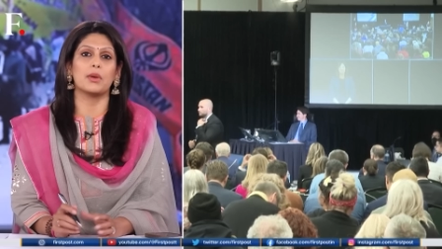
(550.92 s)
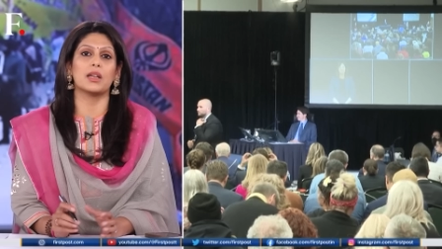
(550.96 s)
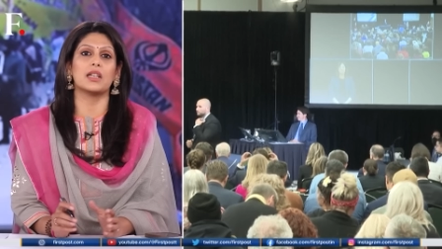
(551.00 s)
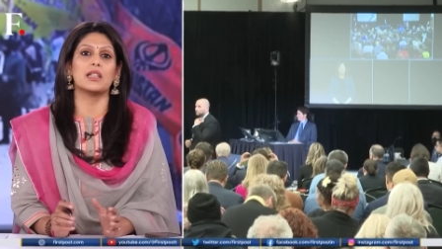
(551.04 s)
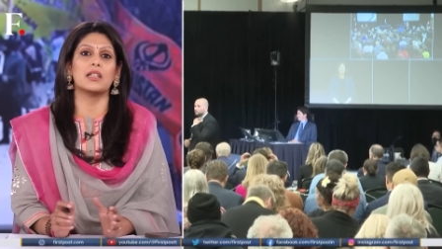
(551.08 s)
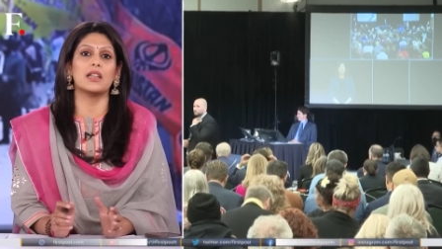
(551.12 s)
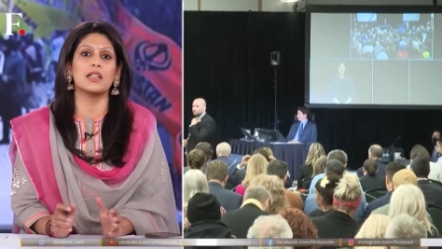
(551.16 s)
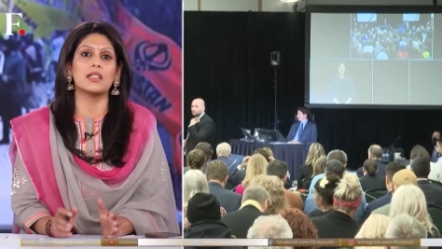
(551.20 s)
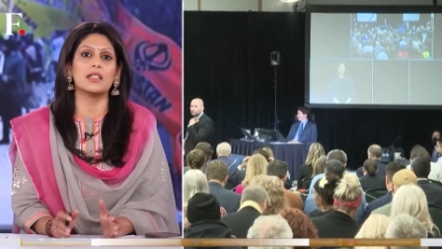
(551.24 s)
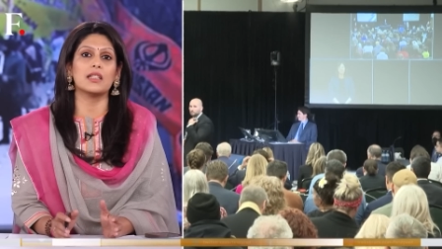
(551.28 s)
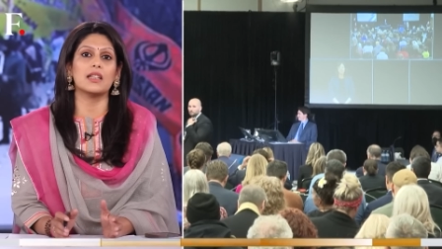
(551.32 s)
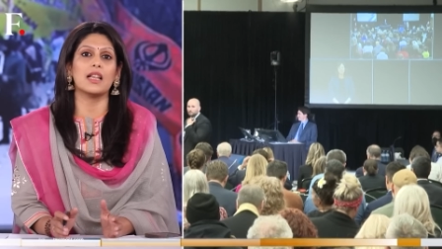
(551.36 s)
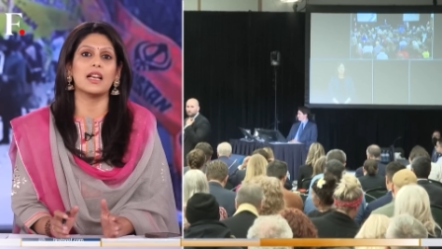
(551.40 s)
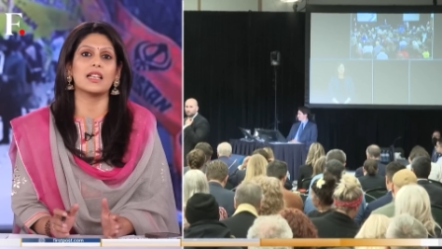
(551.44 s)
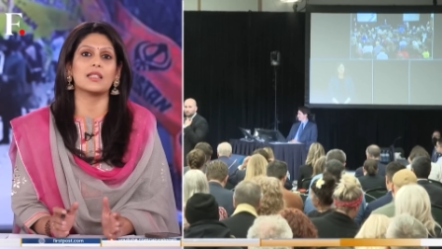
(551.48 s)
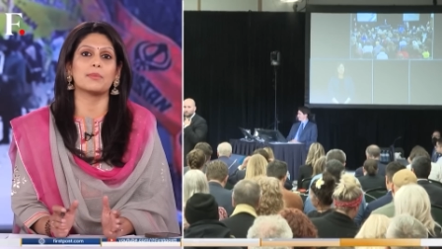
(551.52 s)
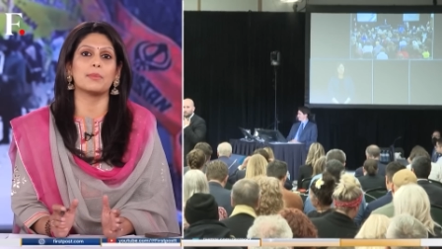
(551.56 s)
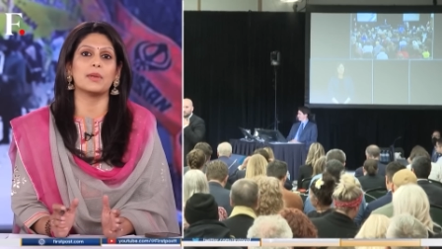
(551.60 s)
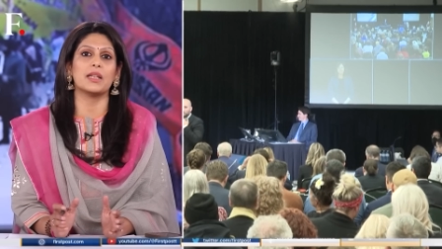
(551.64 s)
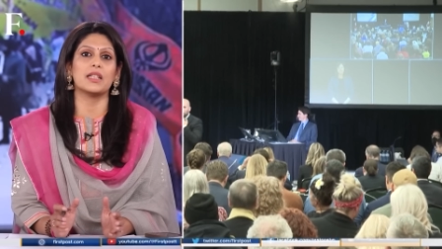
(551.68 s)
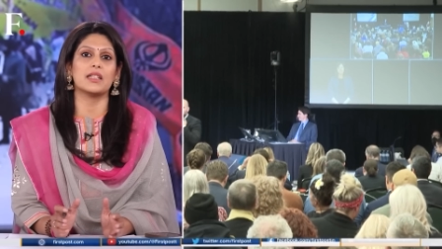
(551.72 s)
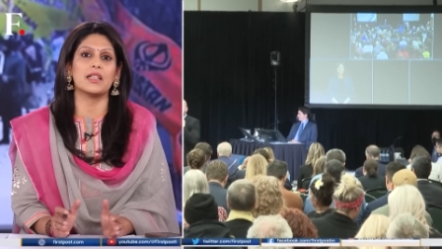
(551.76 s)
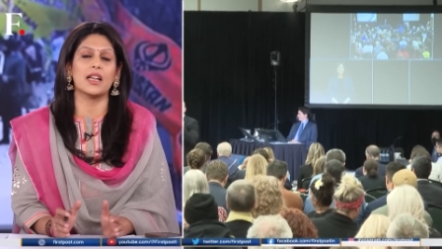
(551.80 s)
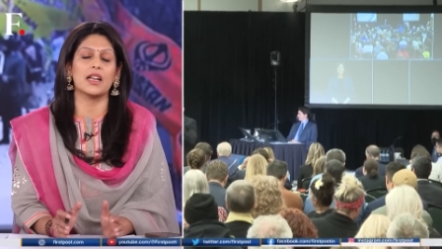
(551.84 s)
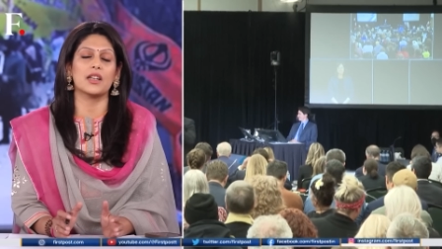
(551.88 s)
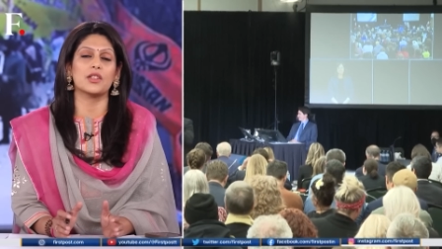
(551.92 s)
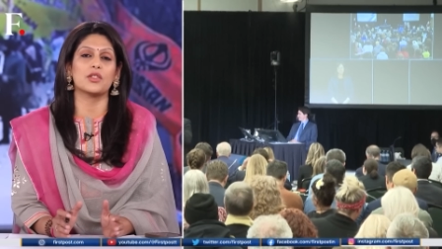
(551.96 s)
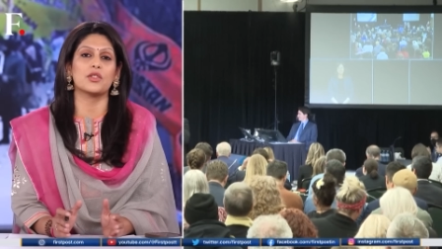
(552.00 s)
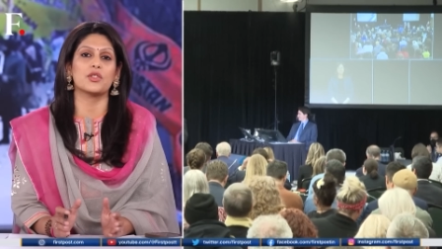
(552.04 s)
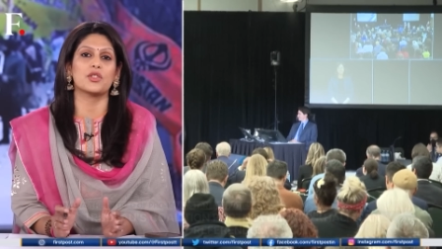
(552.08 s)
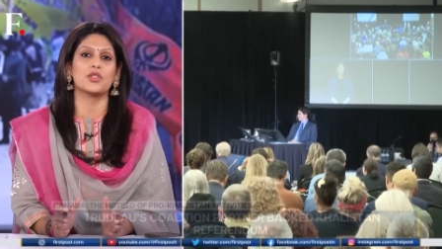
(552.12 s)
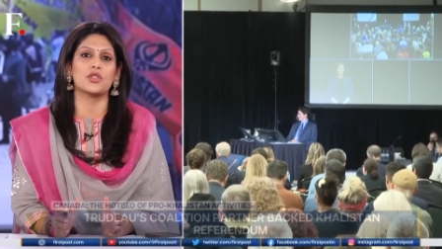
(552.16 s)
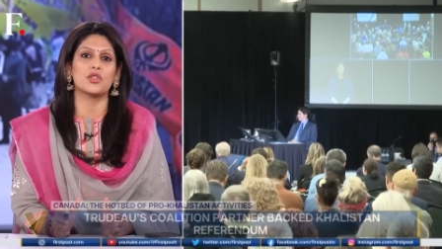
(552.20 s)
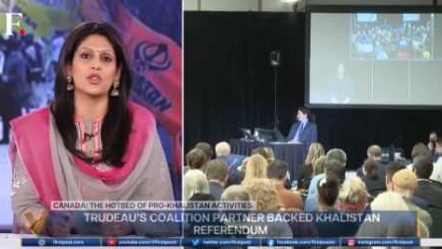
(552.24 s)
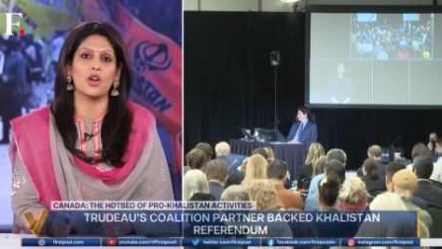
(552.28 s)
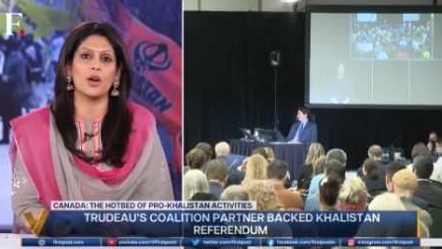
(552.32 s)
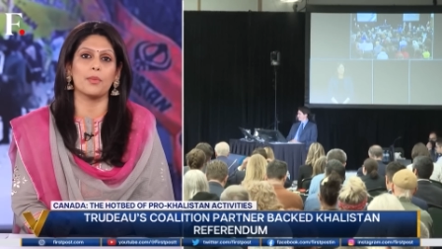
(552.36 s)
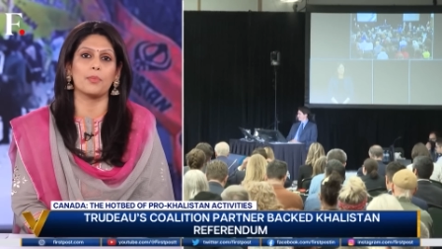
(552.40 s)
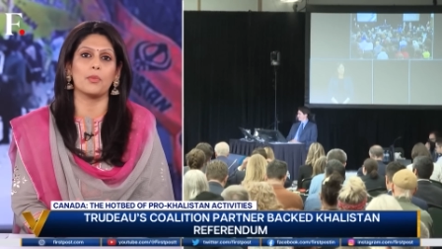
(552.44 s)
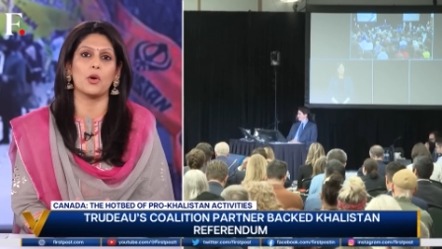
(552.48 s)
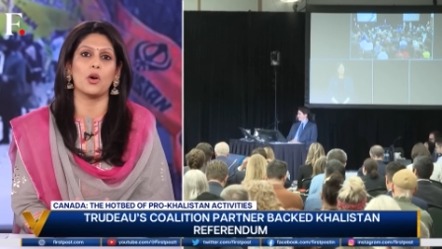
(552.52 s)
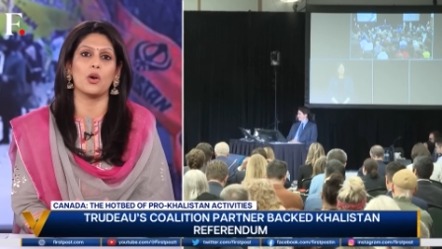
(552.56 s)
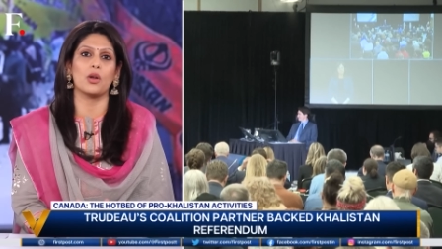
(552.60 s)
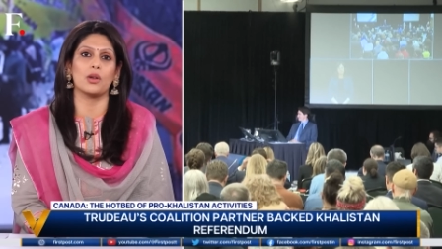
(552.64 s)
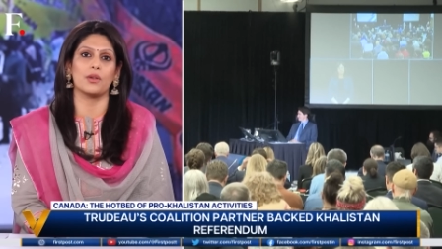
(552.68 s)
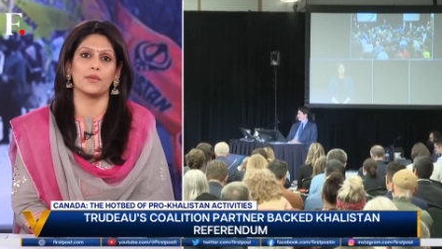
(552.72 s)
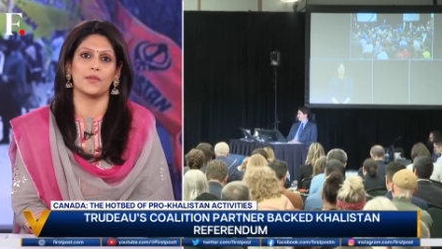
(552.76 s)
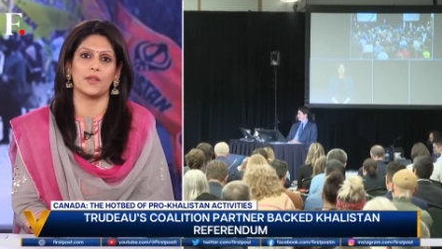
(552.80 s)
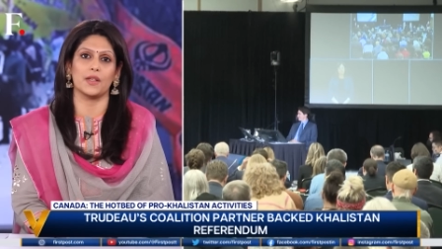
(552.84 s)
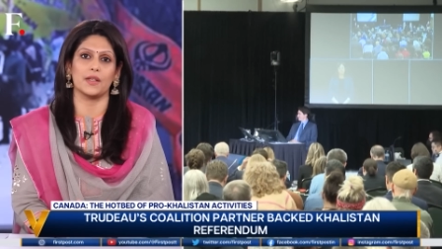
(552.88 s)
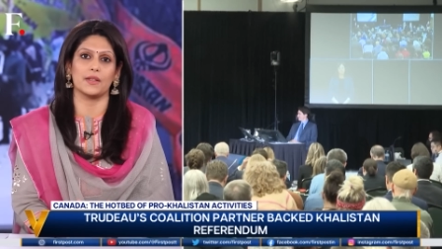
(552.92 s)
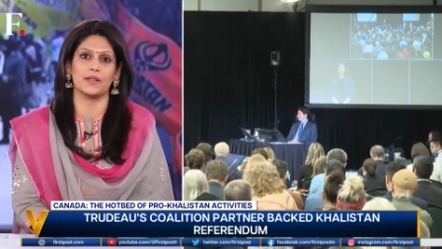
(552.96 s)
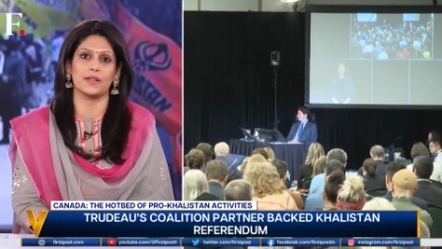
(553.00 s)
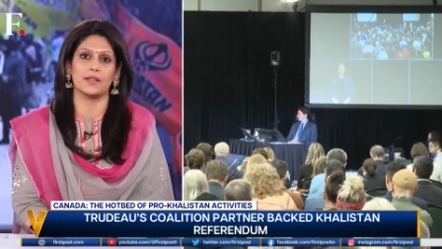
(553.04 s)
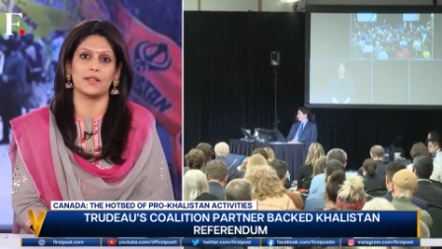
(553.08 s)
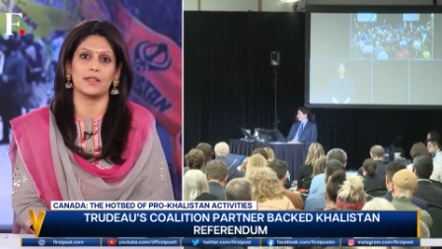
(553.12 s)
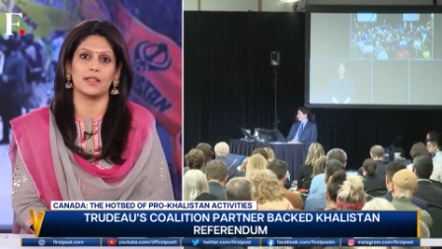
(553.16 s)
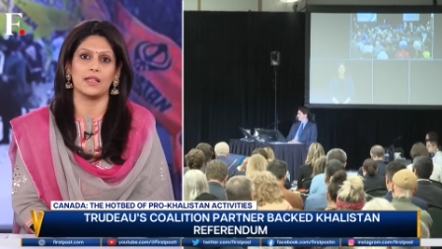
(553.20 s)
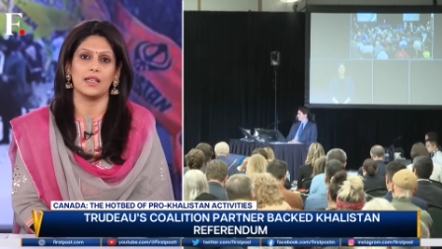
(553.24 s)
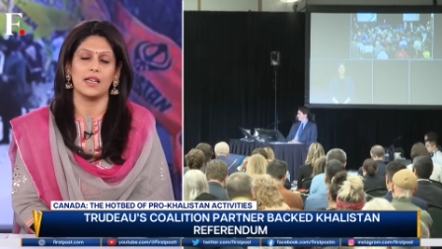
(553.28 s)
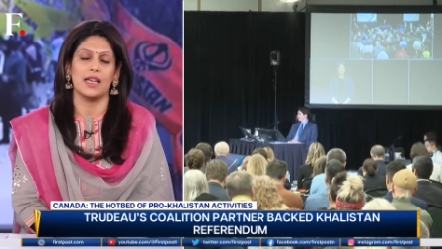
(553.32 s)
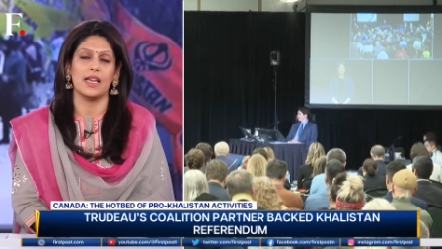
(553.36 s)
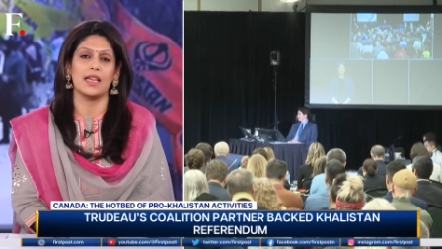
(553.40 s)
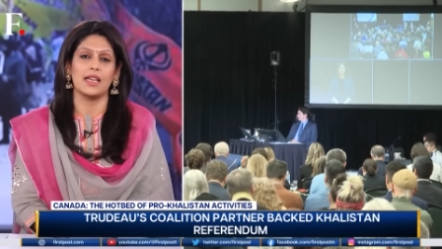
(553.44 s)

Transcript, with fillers: But little has been done to stop all of this.